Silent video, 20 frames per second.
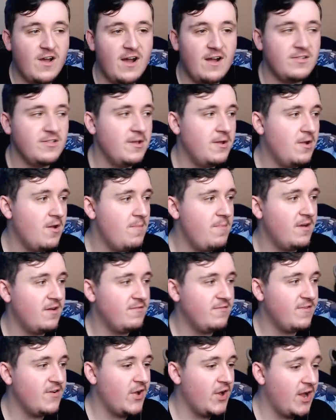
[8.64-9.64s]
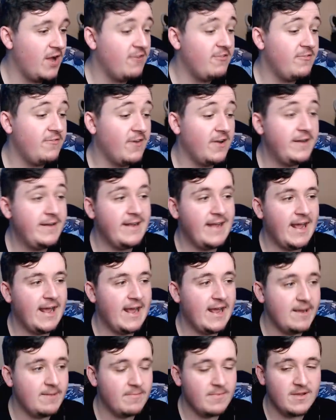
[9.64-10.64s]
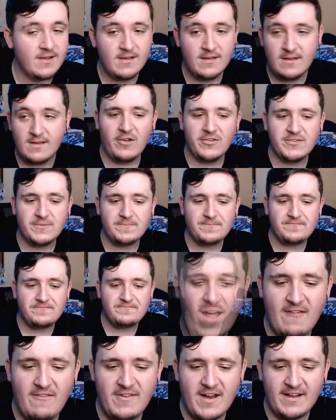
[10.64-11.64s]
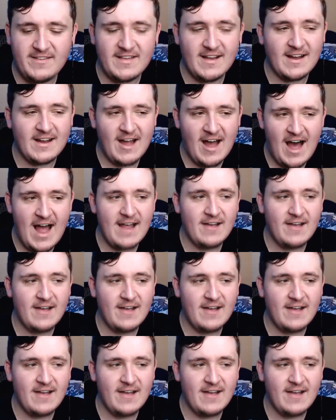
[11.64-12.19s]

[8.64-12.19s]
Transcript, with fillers: I saw a little bit of a, a fun game called Five Nights at